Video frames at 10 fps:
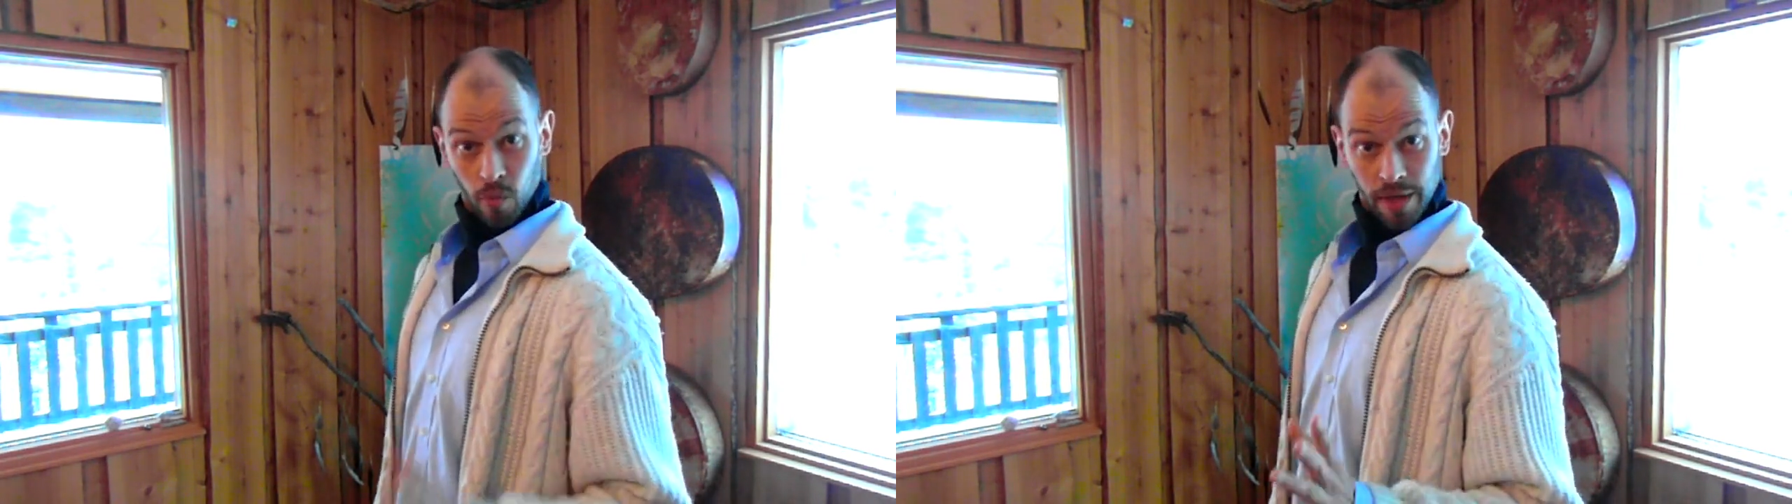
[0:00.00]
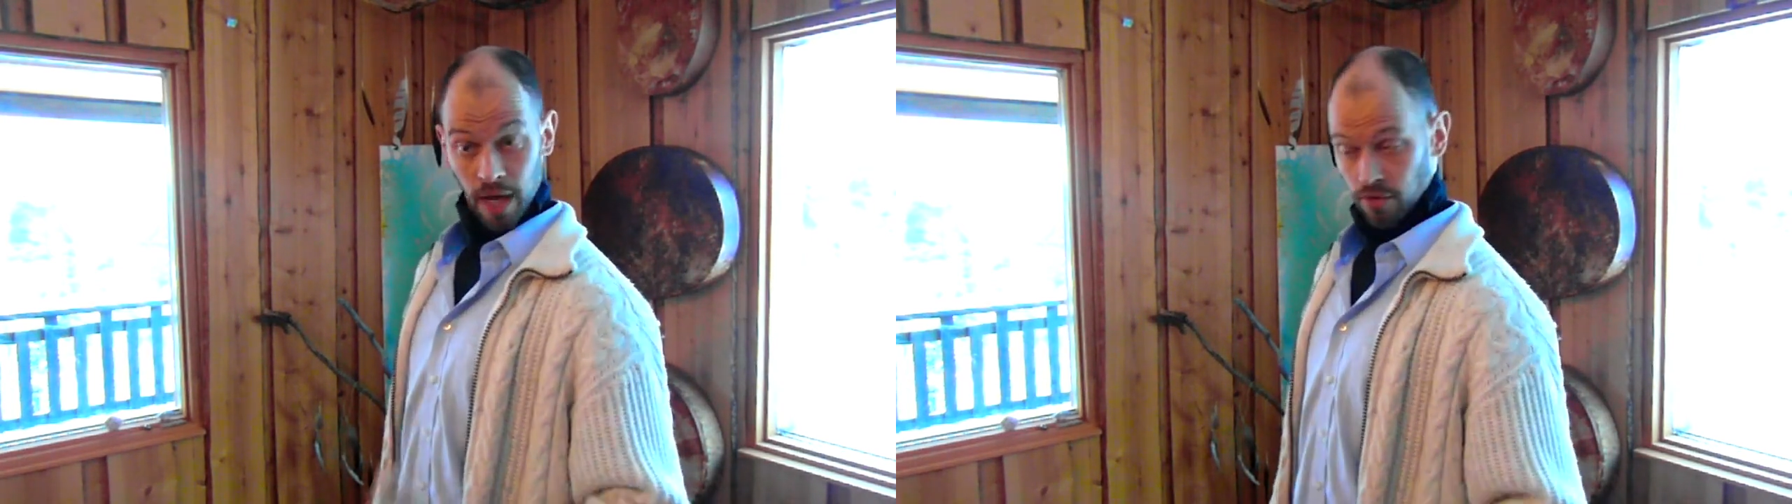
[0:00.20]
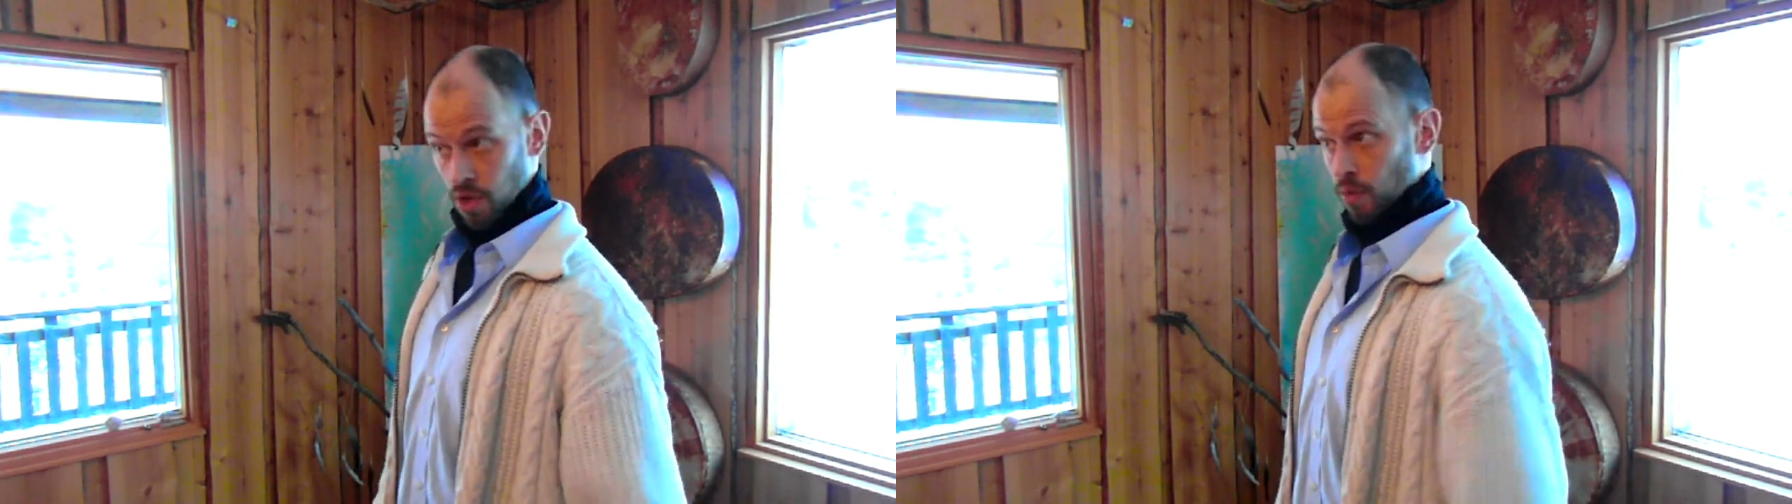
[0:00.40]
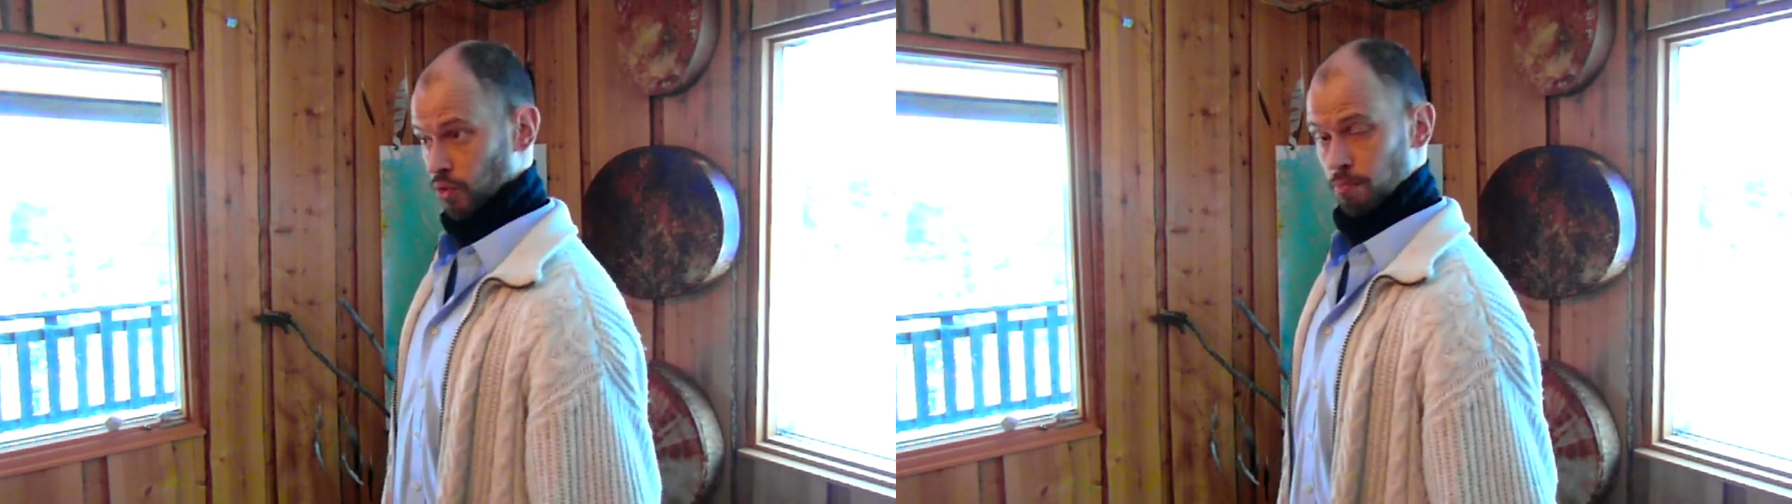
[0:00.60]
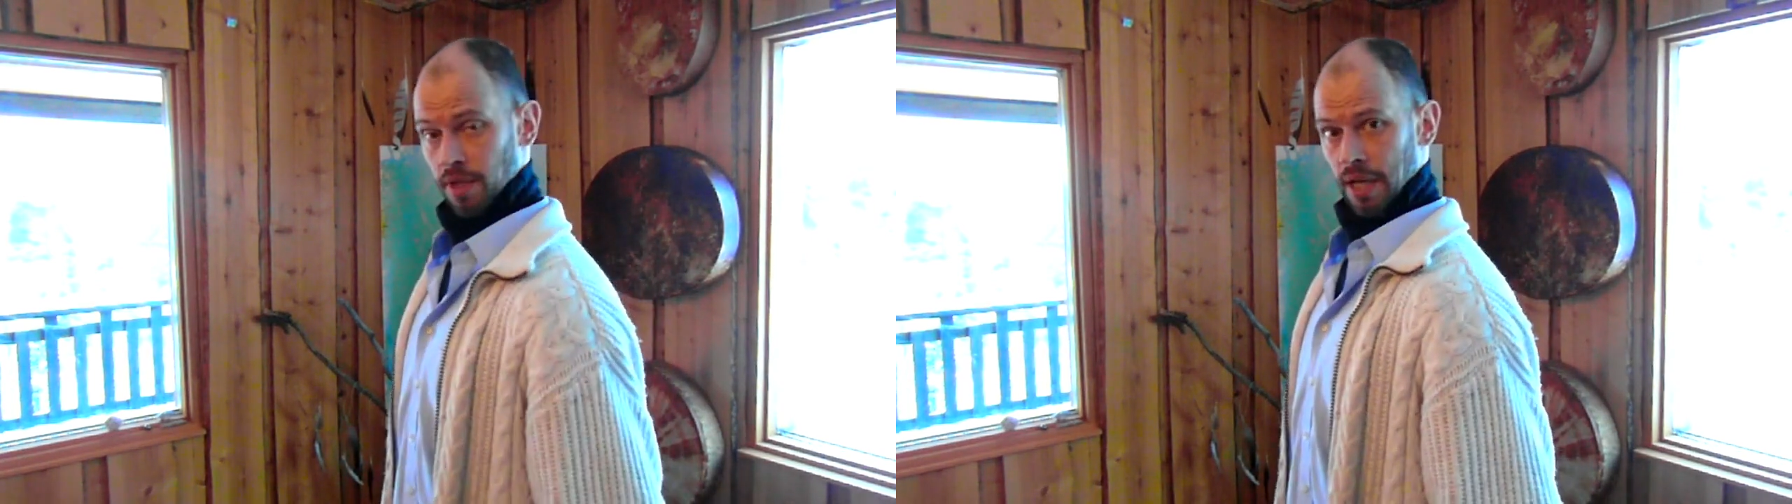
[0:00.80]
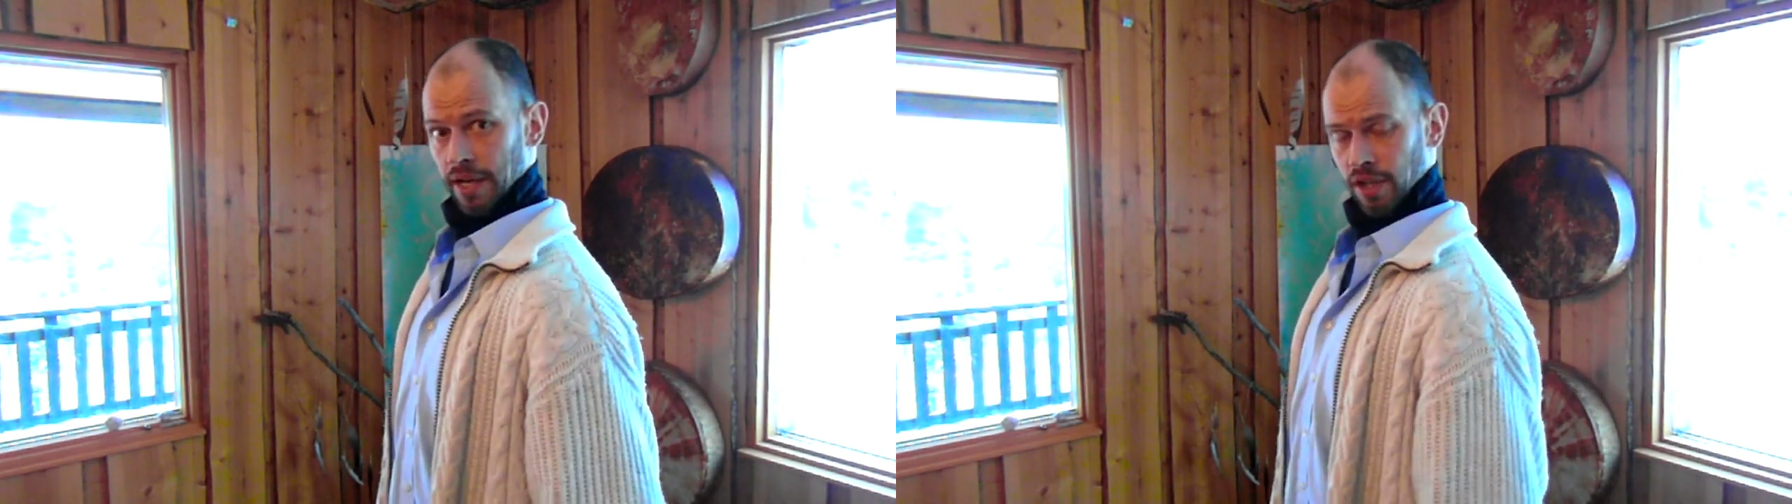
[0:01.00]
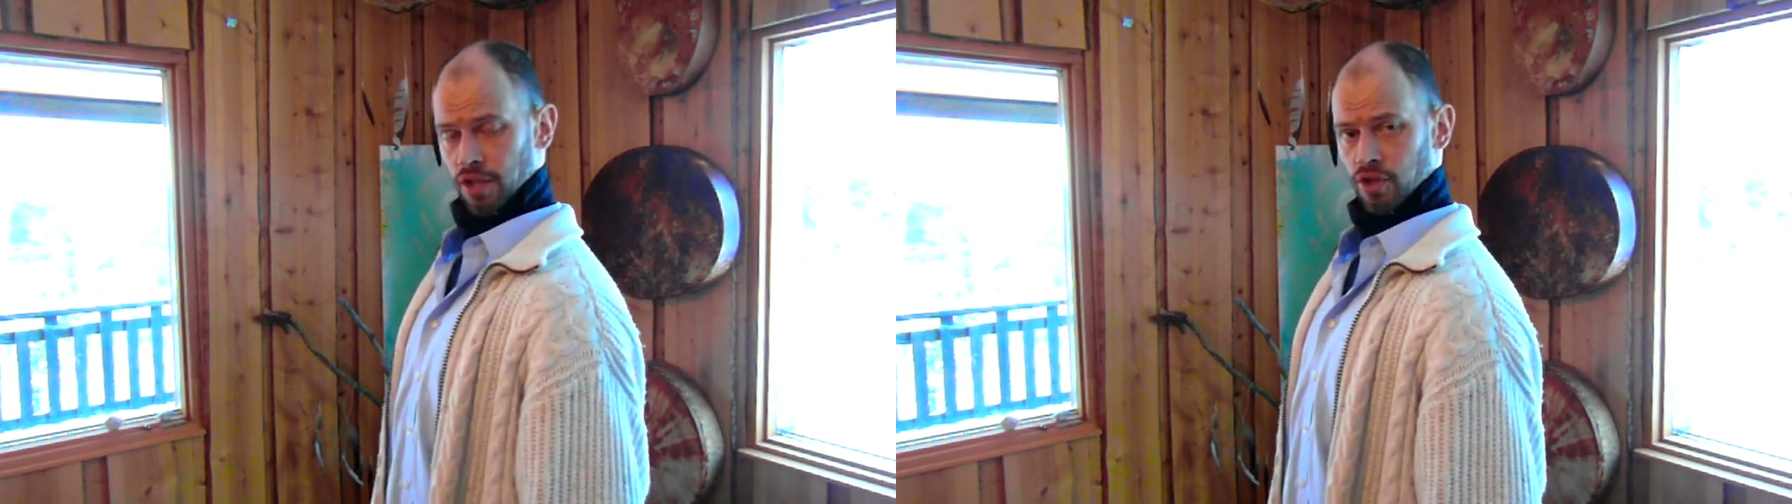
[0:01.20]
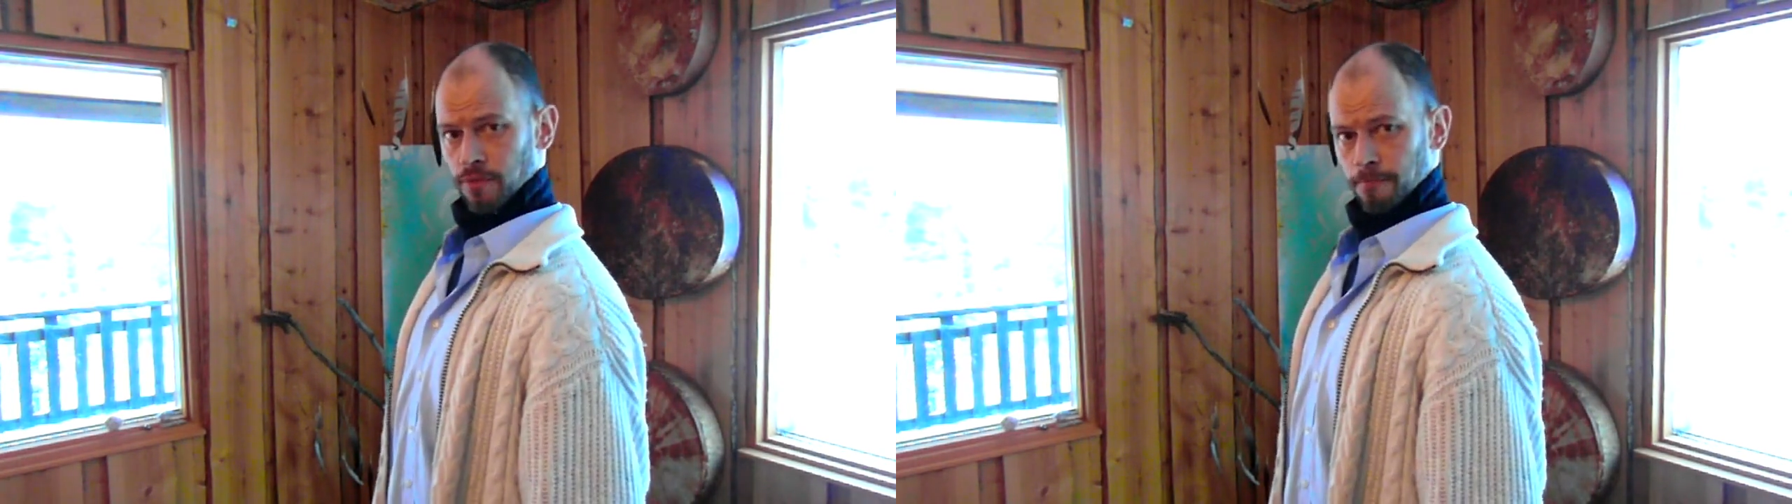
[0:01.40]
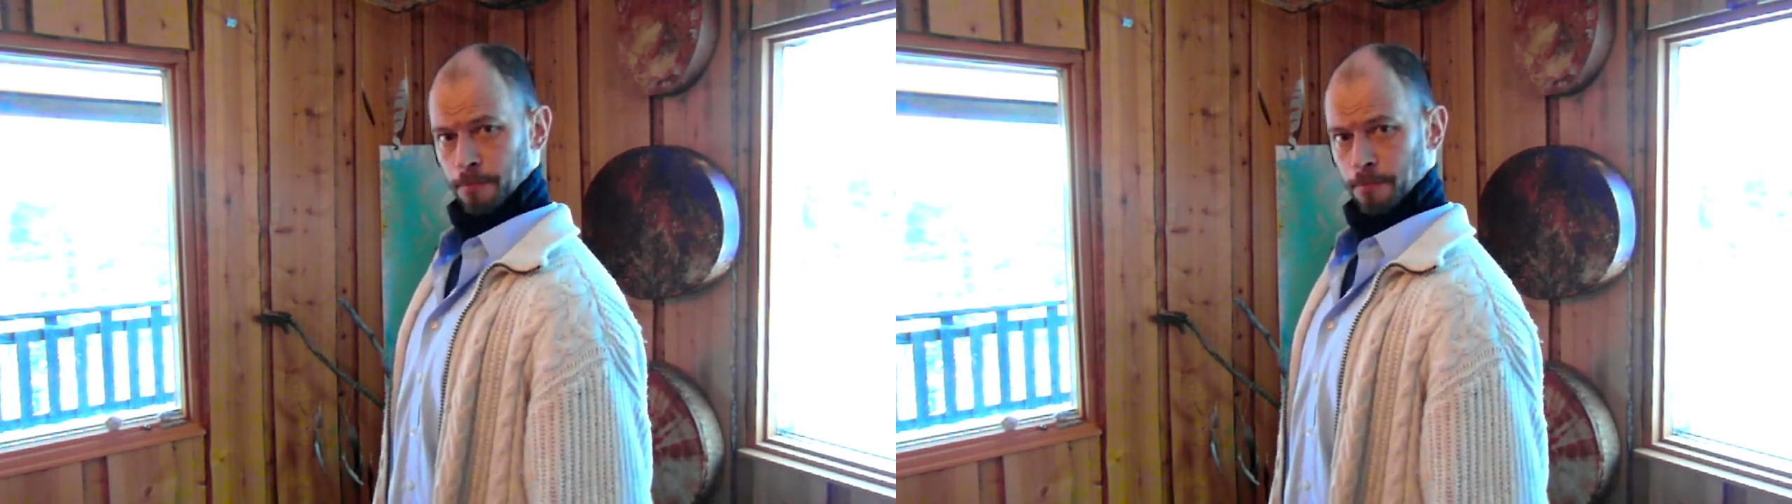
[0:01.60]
without knowing to be like this,